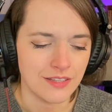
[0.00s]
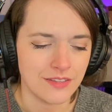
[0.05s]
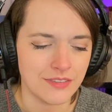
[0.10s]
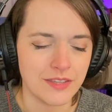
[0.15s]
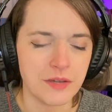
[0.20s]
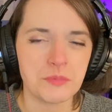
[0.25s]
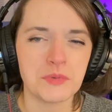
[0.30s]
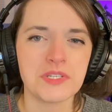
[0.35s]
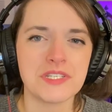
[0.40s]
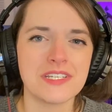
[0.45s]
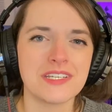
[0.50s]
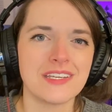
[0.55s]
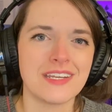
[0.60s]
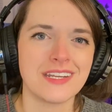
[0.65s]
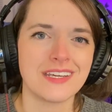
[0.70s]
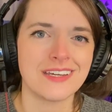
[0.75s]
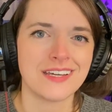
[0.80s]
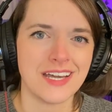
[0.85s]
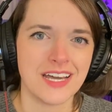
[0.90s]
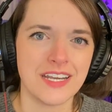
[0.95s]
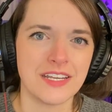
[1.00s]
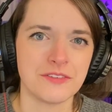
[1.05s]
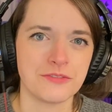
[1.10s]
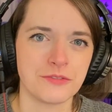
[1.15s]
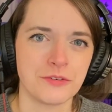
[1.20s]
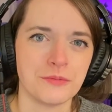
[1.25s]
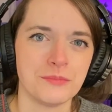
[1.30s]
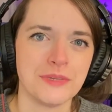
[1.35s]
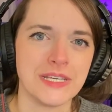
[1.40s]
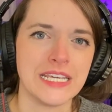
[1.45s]
That wasn't gonna cut it
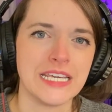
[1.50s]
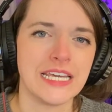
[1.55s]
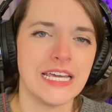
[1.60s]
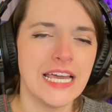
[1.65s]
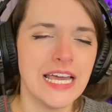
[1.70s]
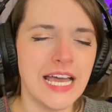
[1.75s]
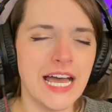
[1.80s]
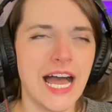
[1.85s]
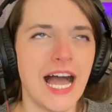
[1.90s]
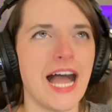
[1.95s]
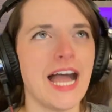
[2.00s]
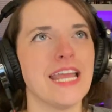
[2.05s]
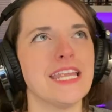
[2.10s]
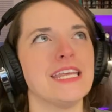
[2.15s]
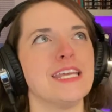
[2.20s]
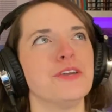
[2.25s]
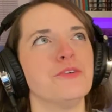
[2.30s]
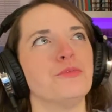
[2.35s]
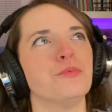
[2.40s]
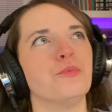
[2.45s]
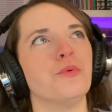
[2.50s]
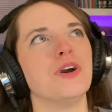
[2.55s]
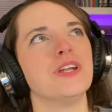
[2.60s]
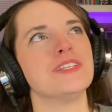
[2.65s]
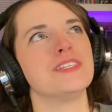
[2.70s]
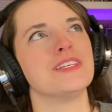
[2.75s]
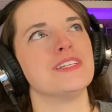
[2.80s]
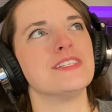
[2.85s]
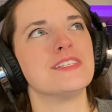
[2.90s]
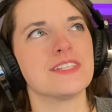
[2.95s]
for me. I
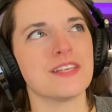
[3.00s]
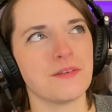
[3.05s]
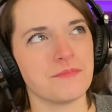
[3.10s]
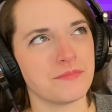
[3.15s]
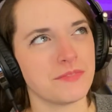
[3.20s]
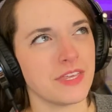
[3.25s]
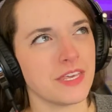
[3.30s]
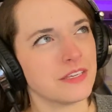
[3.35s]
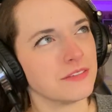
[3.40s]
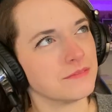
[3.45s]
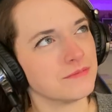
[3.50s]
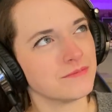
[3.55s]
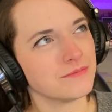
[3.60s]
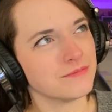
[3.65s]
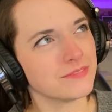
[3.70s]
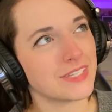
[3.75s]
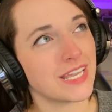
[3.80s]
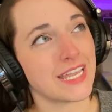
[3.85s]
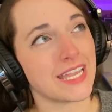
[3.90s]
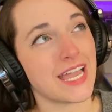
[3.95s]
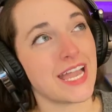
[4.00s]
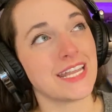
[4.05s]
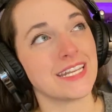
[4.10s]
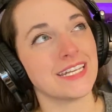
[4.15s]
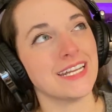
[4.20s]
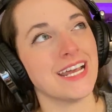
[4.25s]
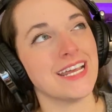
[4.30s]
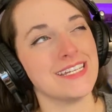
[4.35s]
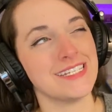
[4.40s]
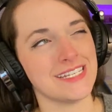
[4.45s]
wanted something. I had
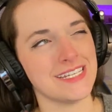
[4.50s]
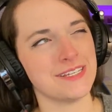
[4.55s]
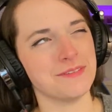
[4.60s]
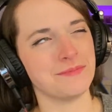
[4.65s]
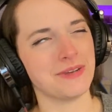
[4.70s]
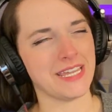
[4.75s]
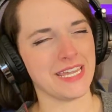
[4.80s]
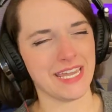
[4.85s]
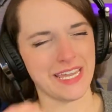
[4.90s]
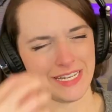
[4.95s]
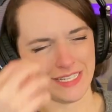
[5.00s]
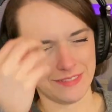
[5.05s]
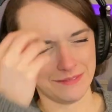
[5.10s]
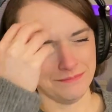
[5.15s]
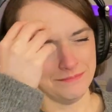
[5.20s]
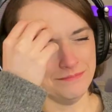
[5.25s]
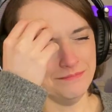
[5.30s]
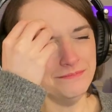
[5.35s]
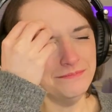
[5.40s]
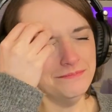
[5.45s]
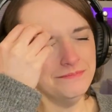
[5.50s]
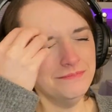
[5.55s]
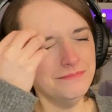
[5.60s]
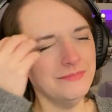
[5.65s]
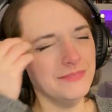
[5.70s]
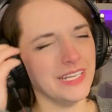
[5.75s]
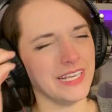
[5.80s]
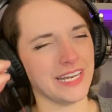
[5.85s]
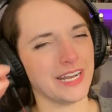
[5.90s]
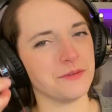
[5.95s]
an idea in my head
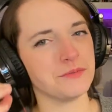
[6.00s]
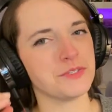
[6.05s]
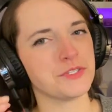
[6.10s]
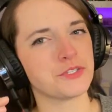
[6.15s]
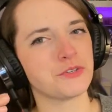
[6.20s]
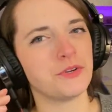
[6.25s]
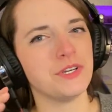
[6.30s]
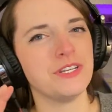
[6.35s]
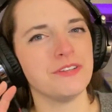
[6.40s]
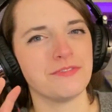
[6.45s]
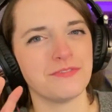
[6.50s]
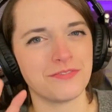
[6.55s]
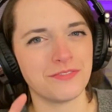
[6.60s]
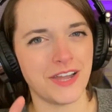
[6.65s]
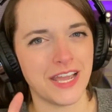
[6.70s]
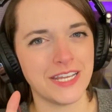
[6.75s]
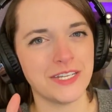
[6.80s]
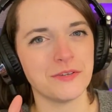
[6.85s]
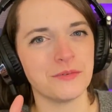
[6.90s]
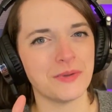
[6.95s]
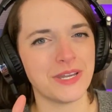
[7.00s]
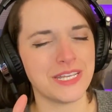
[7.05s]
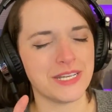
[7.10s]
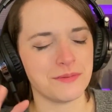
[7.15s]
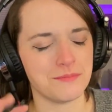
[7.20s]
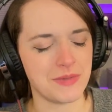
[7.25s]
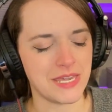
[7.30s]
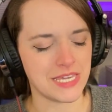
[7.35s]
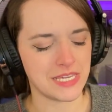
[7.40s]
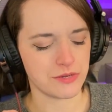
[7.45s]
and I was going to find a way
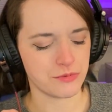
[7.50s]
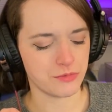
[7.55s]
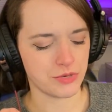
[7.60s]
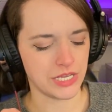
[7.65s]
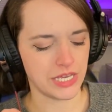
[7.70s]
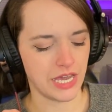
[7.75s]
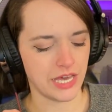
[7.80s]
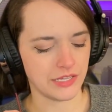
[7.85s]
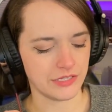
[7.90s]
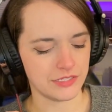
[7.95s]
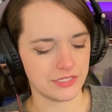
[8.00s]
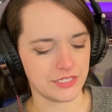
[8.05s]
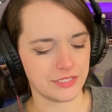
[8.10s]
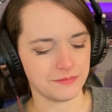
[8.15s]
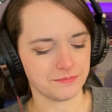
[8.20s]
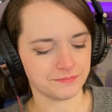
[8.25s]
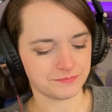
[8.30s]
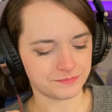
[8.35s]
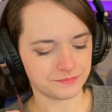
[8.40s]
to make it reality.